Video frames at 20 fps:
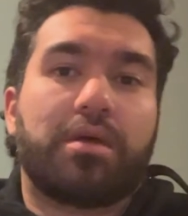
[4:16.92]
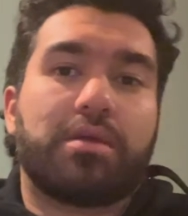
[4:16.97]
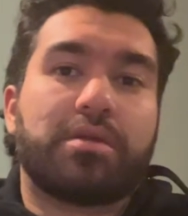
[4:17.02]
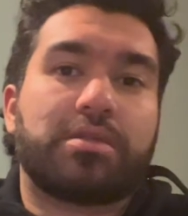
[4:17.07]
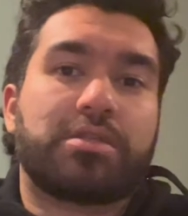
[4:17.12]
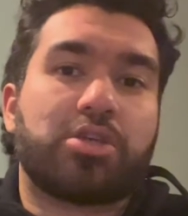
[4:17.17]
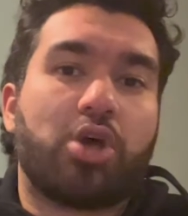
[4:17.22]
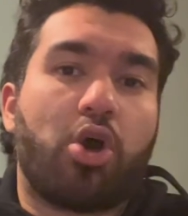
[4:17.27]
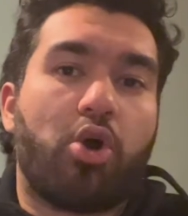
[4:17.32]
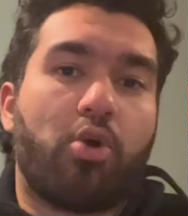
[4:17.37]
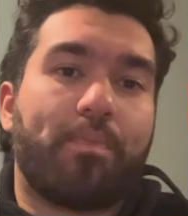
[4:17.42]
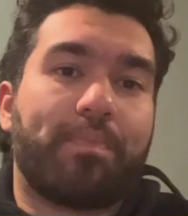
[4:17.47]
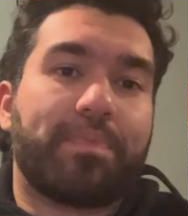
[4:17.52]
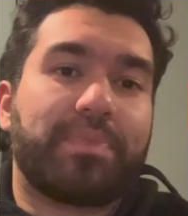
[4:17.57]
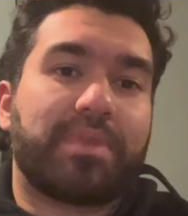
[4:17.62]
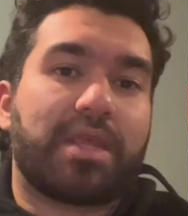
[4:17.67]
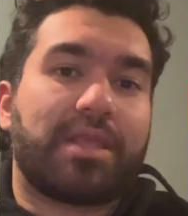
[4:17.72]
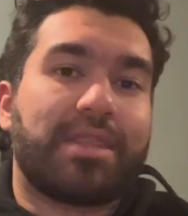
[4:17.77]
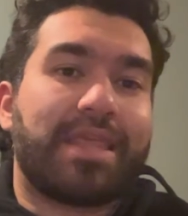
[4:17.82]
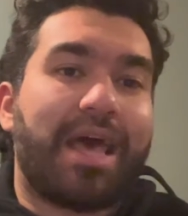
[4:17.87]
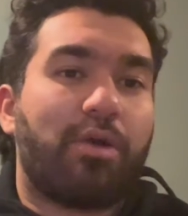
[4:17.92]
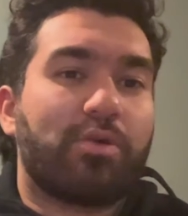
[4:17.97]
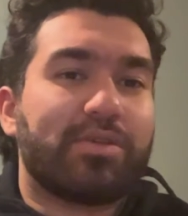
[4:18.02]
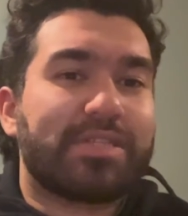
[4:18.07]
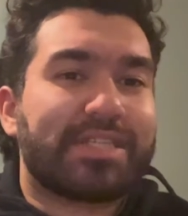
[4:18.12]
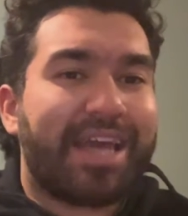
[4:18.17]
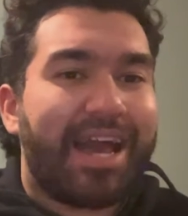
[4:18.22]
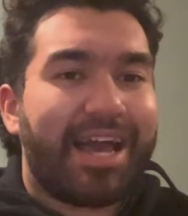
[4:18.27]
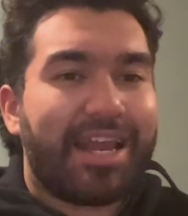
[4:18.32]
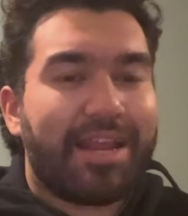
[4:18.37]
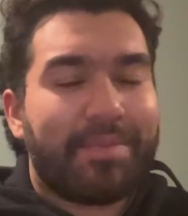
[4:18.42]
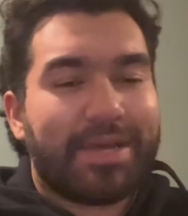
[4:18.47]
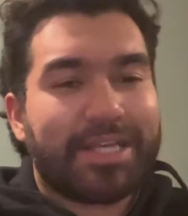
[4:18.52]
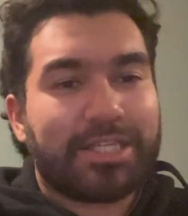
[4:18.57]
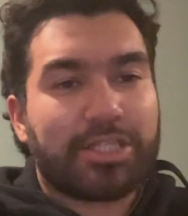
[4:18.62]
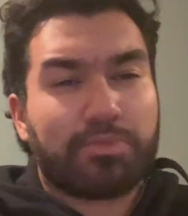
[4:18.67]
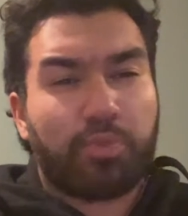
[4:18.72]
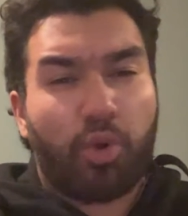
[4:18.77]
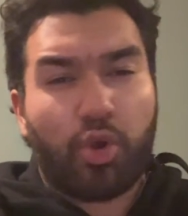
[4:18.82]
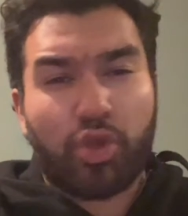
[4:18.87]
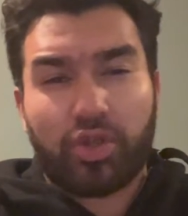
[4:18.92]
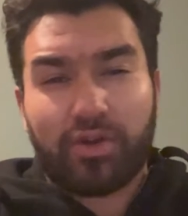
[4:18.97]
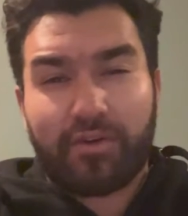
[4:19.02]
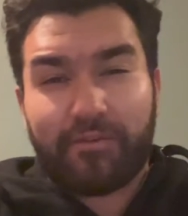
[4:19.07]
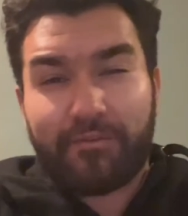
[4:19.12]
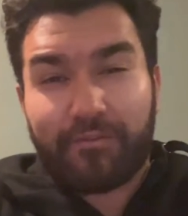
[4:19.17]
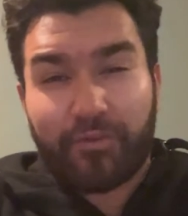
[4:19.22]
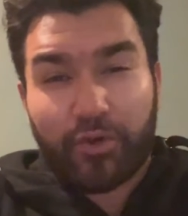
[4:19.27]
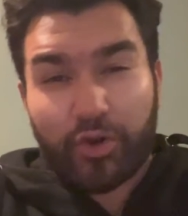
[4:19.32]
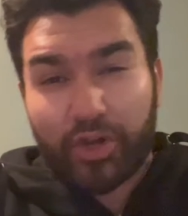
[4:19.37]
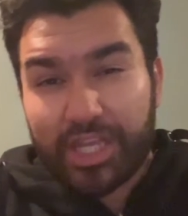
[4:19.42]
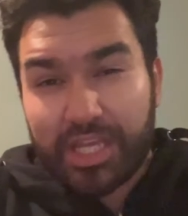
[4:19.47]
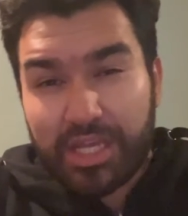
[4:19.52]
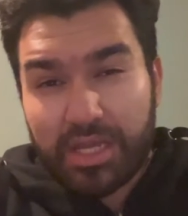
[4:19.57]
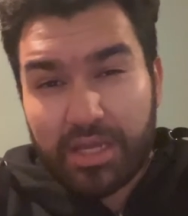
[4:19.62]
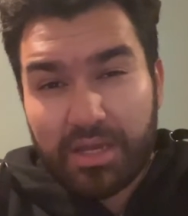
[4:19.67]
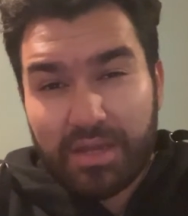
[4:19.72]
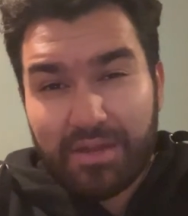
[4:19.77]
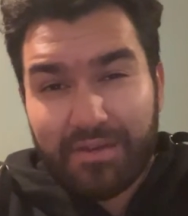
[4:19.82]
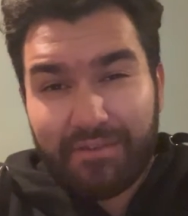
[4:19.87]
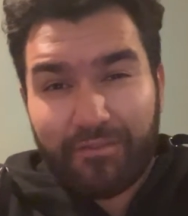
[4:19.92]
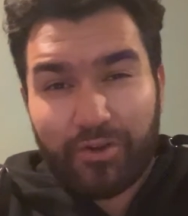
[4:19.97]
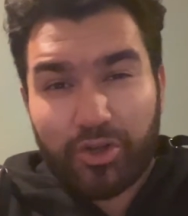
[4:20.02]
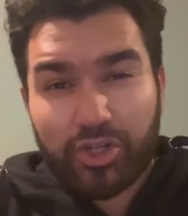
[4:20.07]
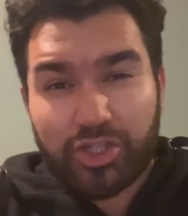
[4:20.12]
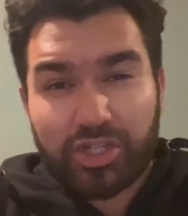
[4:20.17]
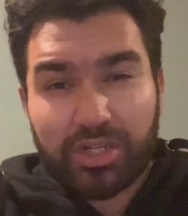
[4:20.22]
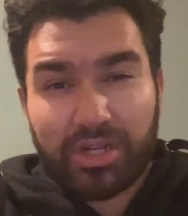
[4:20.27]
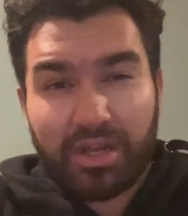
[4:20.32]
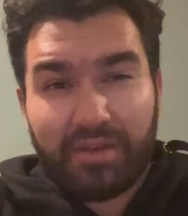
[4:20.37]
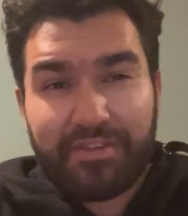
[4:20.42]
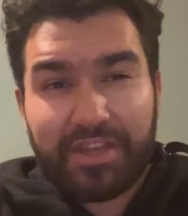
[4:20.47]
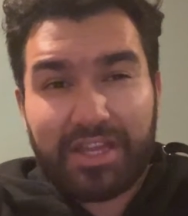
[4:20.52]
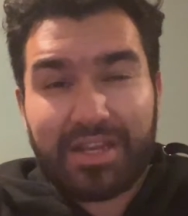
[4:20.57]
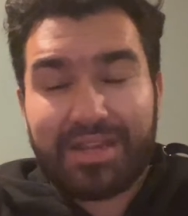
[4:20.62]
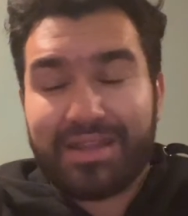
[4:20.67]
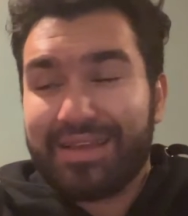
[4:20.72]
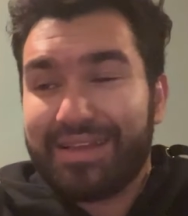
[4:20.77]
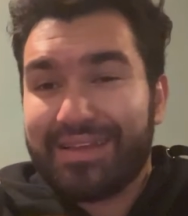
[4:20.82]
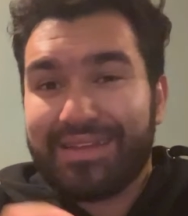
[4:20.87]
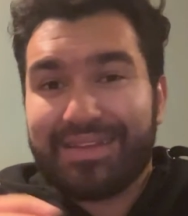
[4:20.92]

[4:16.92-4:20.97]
So that was kind of my spoiler-free version of it.